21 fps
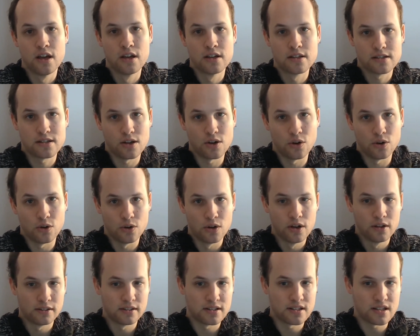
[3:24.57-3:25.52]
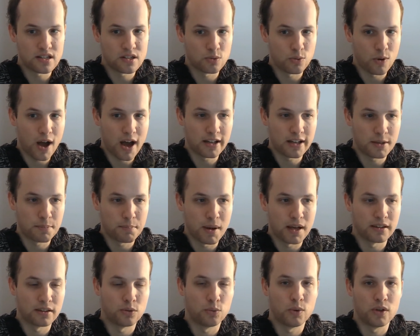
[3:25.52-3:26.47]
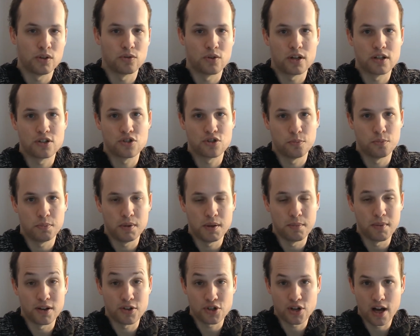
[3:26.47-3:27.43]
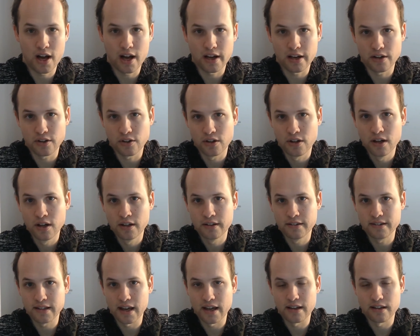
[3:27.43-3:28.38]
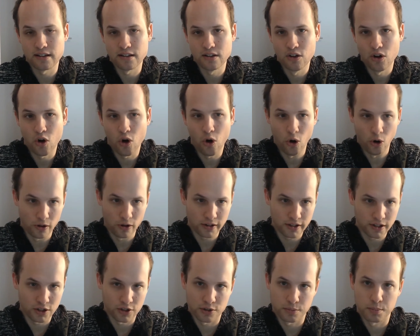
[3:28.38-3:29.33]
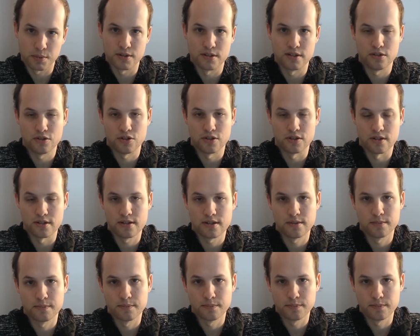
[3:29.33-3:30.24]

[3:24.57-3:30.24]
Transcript: So this is why the button win rates should be much higher than all the other positions.